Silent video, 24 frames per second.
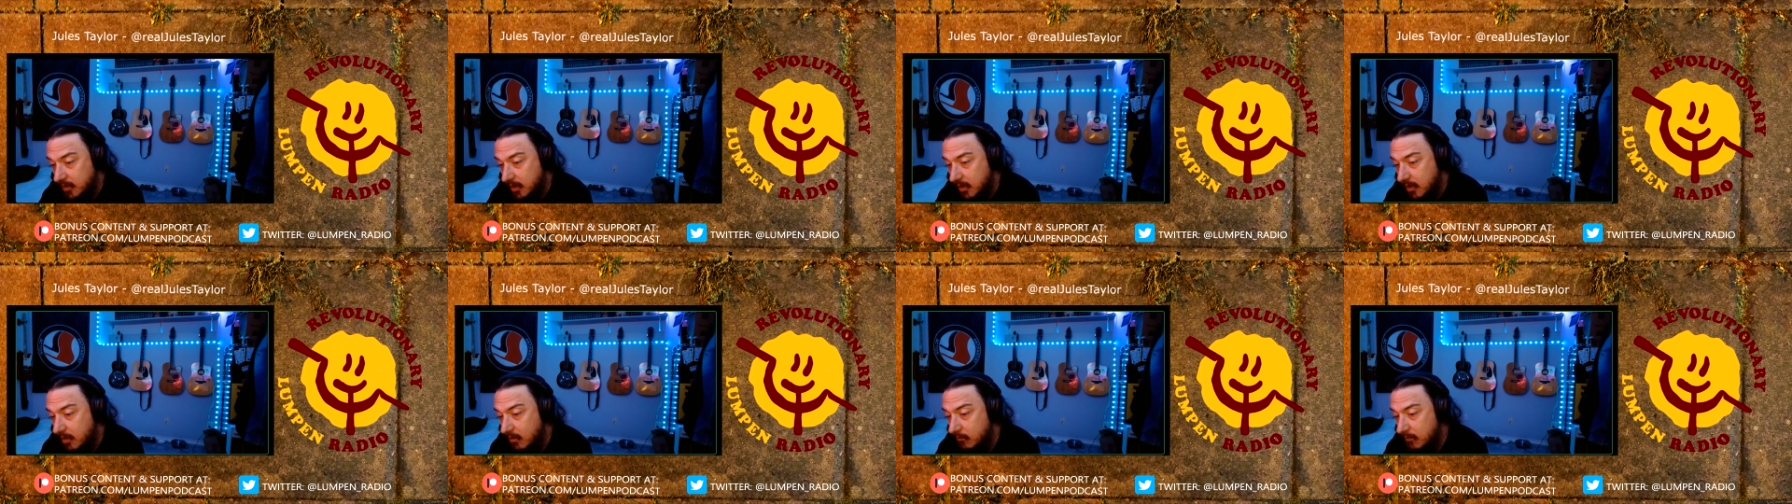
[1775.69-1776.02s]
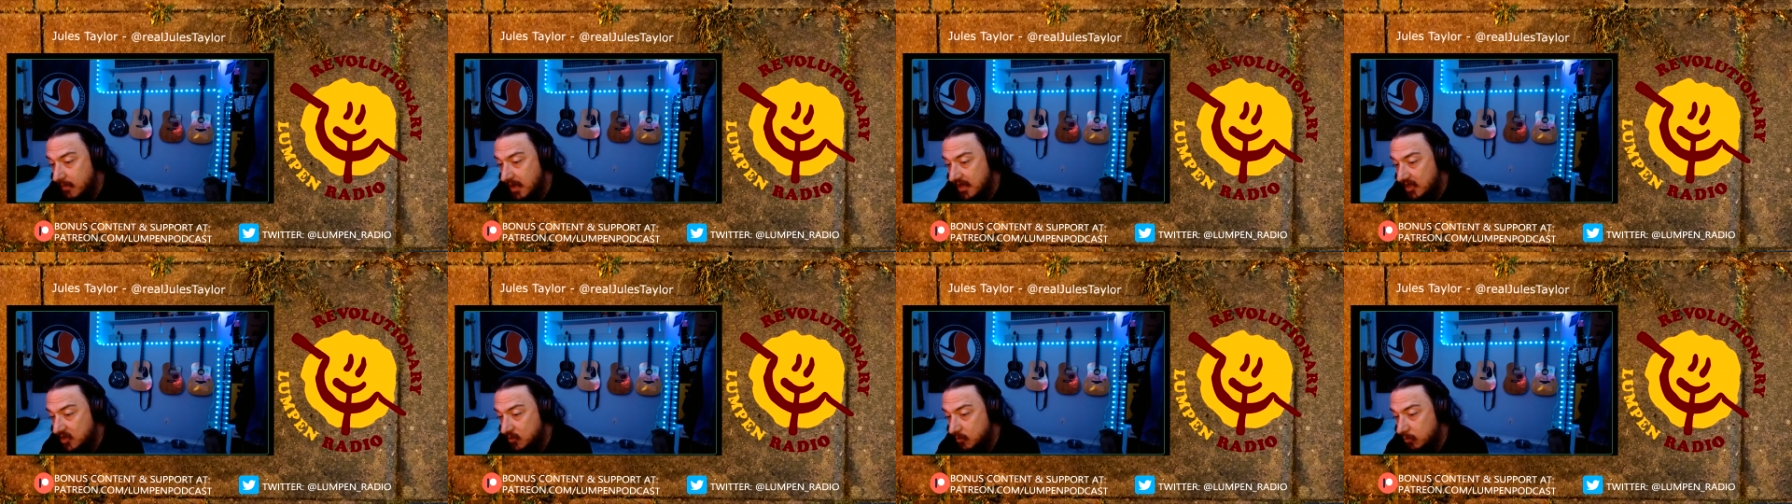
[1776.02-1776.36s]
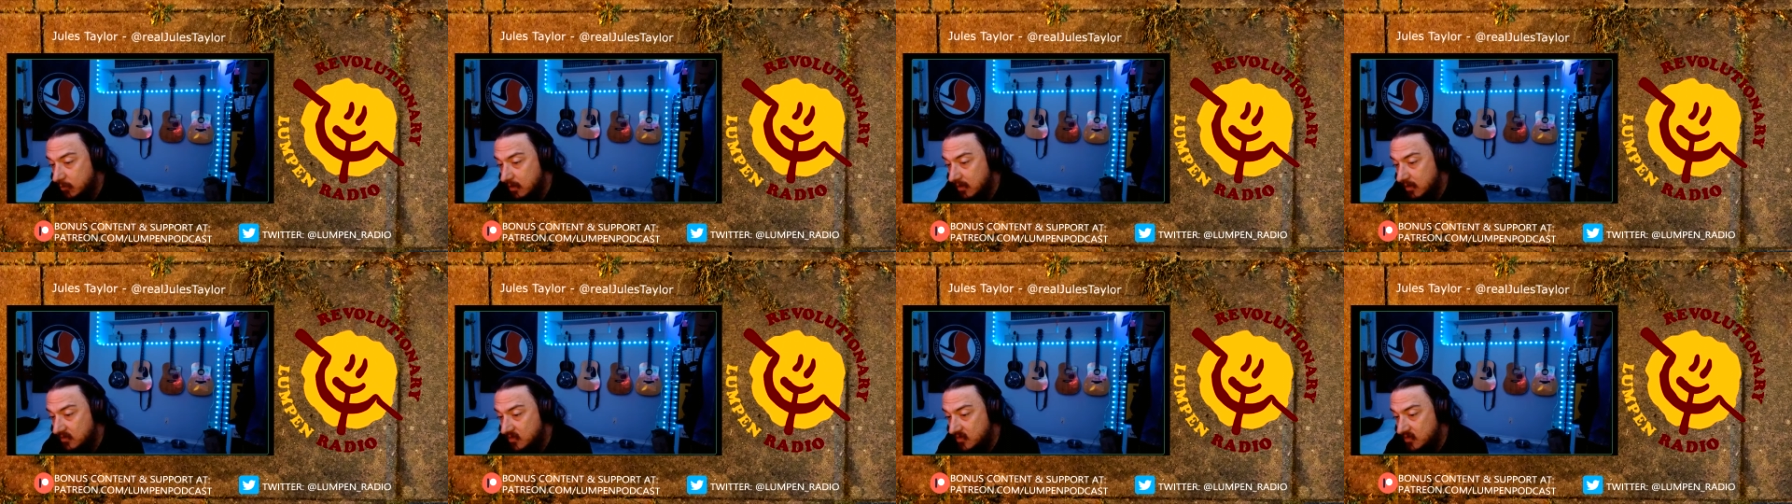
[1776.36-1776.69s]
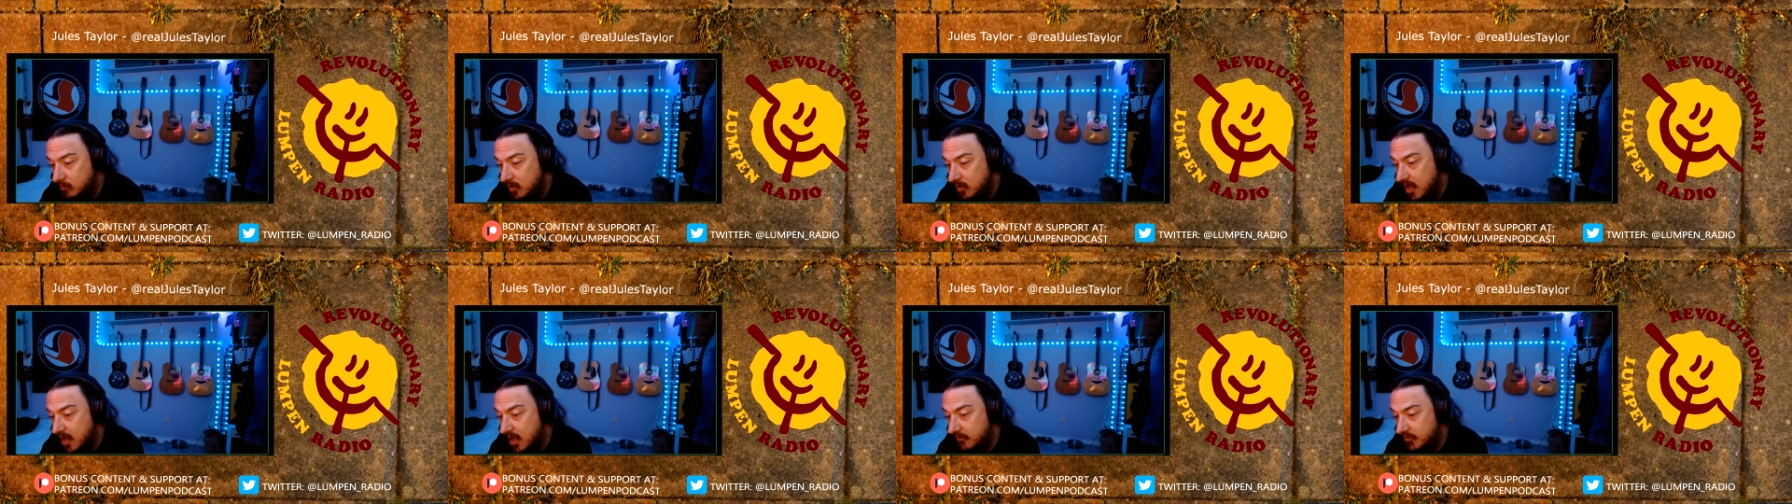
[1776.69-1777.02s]
helped Max pull off
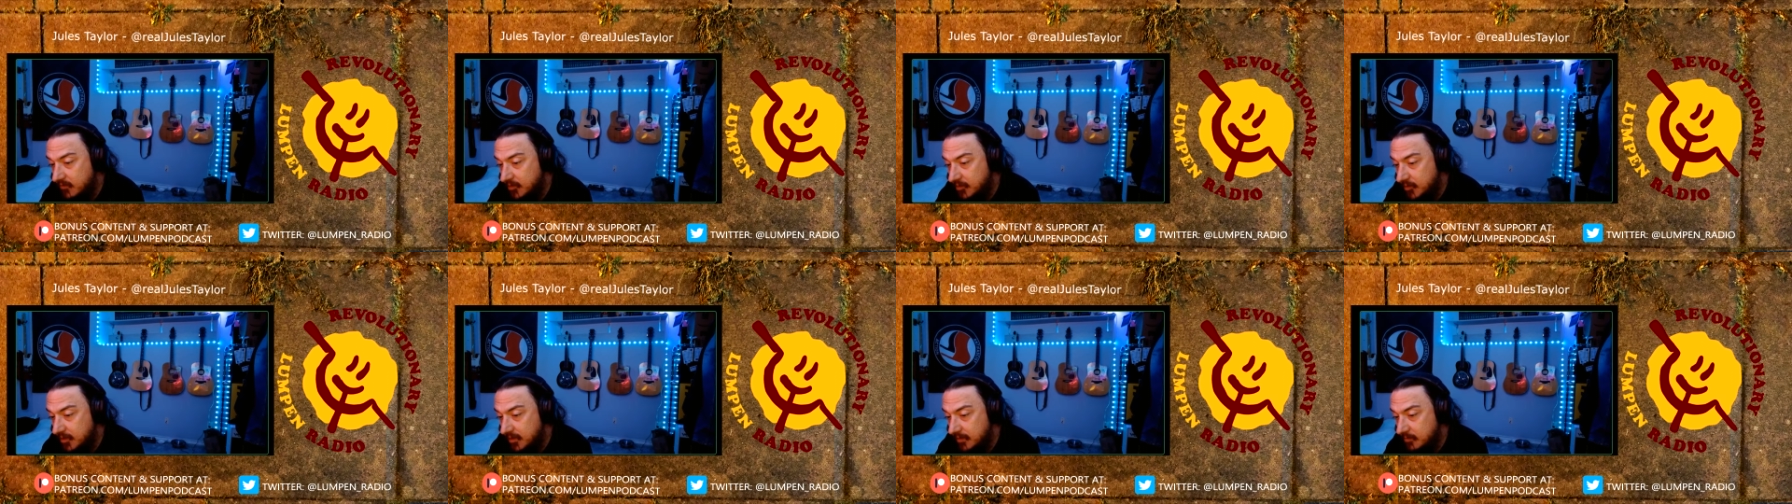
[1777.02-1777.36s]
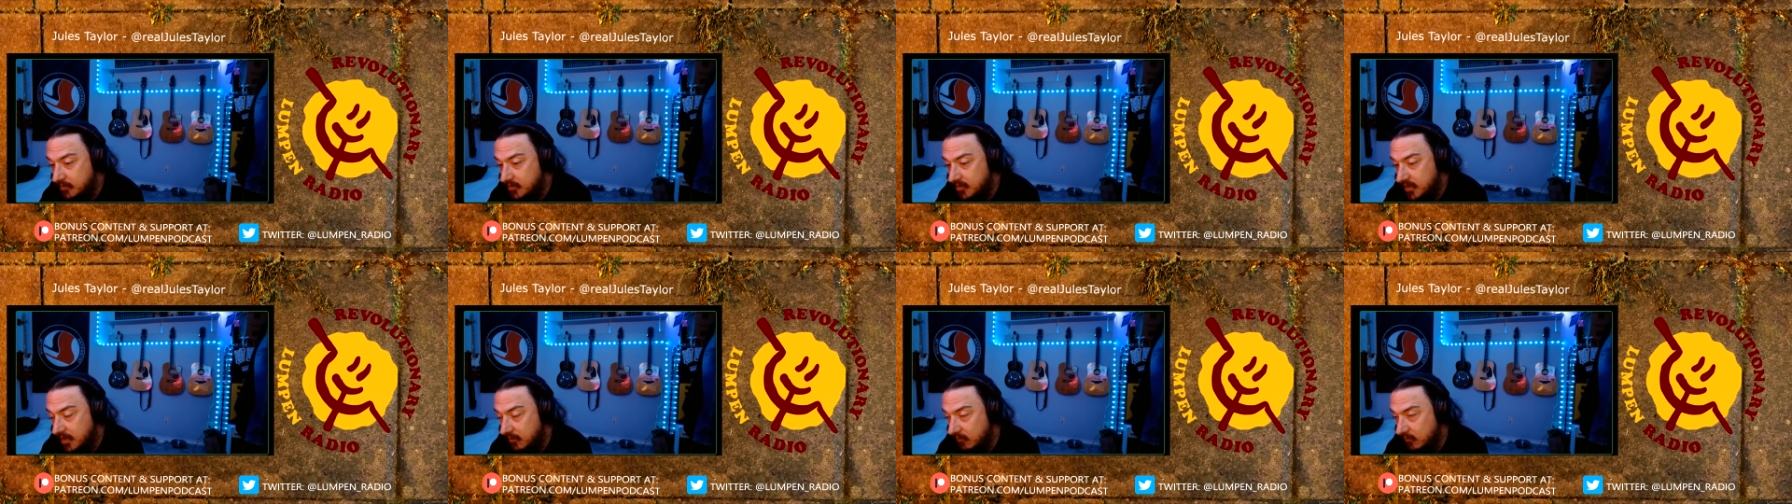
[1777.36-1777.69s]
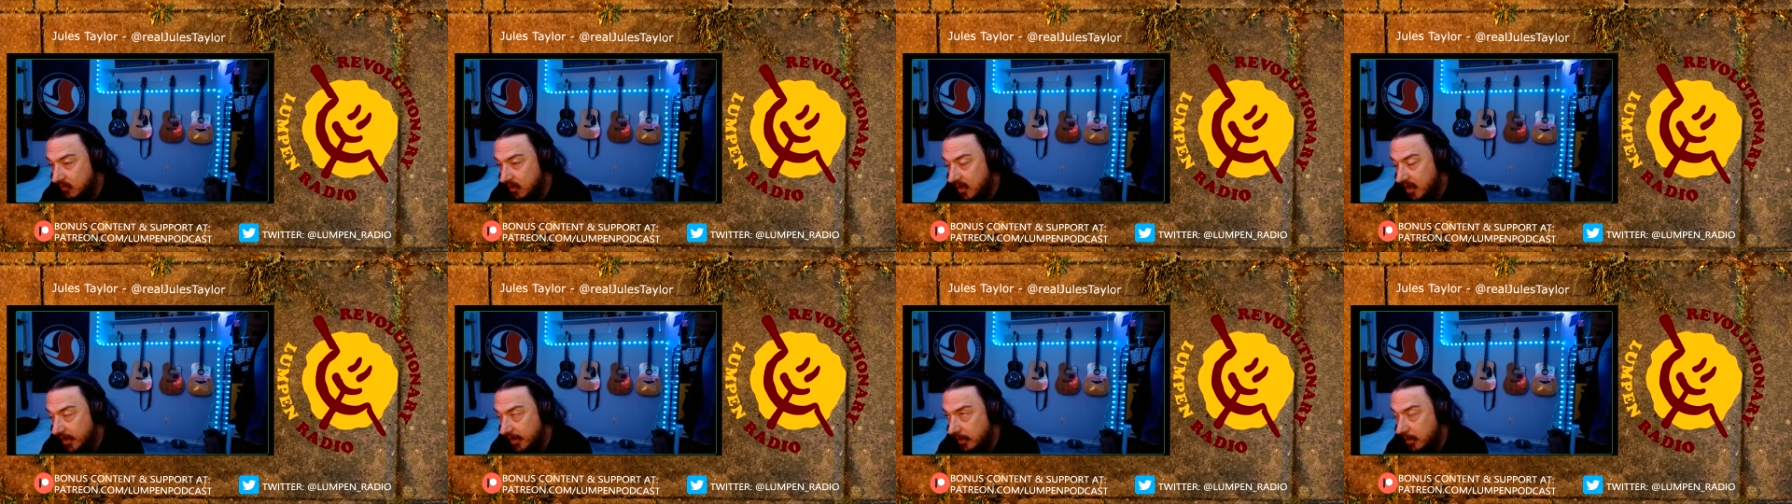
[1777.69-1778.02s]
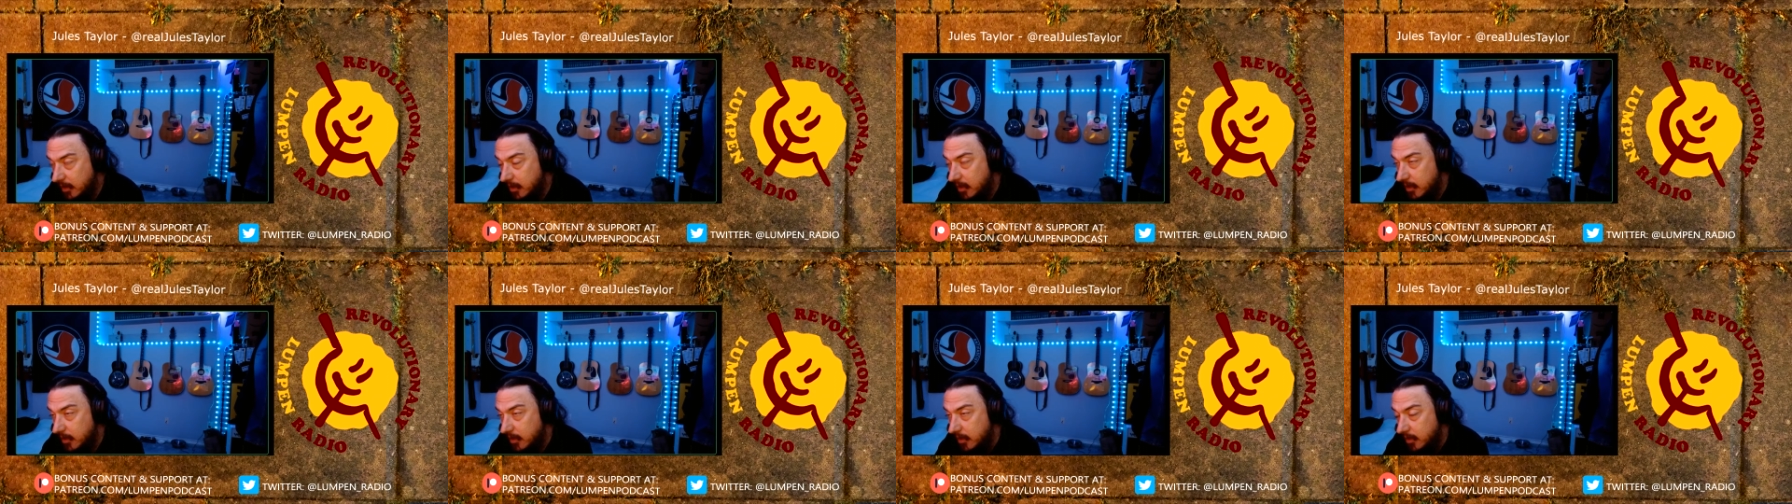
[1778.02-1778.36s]
some live streams that have like,